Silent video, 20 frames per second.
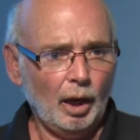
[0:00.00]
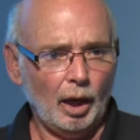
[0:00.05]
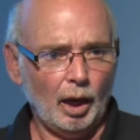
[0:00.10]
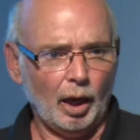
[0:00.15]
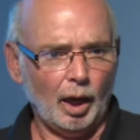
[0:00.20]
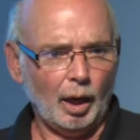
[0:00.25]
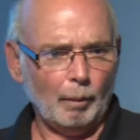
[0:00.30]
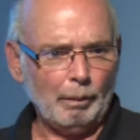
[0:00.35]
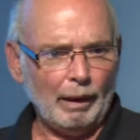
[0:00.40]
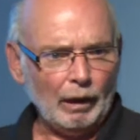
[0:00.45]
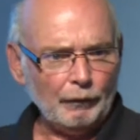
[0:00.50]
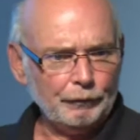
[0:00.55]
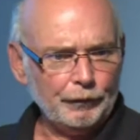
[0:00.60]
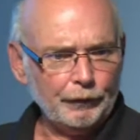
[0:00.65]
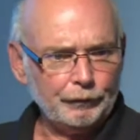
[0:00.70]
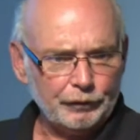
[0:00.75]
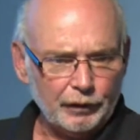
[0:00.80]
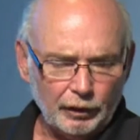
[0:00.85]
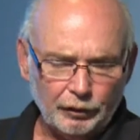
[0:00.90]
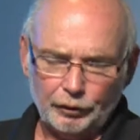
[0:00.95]
about
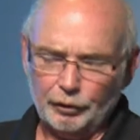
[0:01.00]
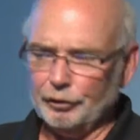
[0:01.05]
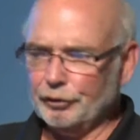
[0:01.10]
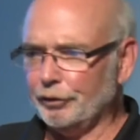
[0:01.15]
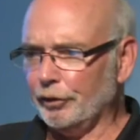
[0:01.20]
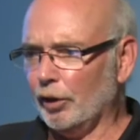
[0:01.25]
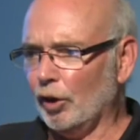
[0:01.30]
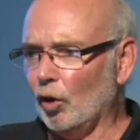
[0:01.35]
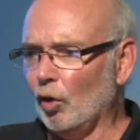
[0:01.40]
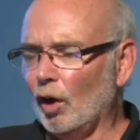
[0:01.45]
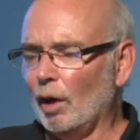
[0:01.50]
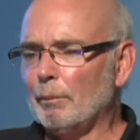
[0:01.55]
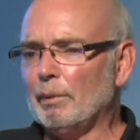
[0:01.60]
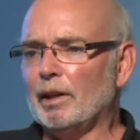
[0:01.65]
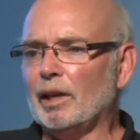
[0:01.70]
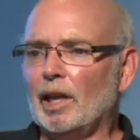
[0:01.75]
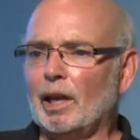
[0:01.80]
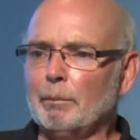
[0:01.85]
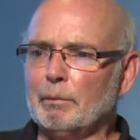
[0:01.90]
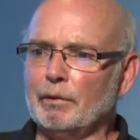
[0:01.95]
15 years ago, I
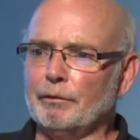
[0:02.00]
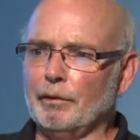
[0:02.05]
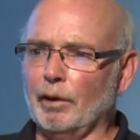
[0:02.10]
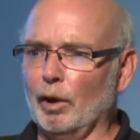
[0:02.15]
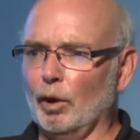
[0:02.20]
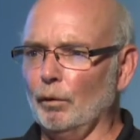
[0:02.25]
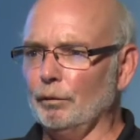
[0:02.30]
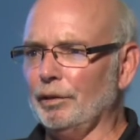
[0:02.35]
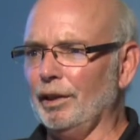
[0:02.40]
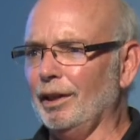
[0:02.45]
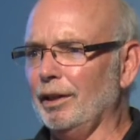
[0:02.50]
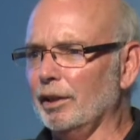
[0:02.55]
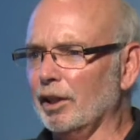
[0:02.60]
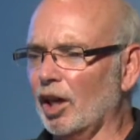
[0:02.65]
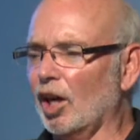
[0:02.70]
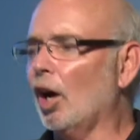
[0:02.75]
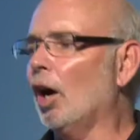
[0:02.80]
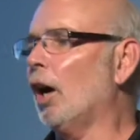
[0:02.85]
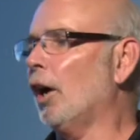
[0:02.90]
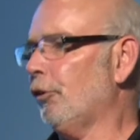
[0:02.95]
became involved in a
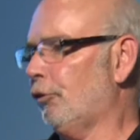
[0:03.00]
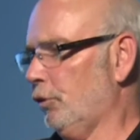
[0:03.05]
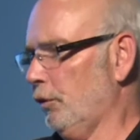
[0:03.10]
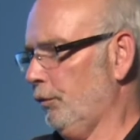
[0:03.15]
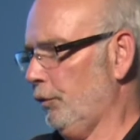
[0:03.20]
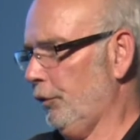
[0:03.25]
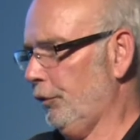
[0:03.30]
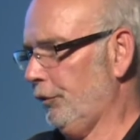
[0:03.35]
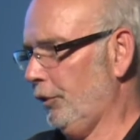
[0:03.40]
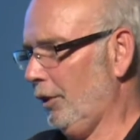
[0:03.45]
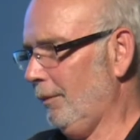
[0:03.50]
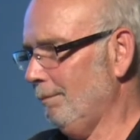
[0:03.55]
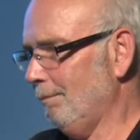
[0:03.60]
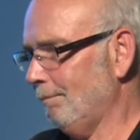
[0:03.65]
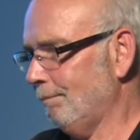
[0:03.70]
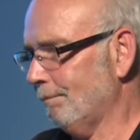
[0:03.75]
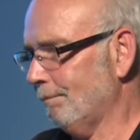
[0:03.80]
controversy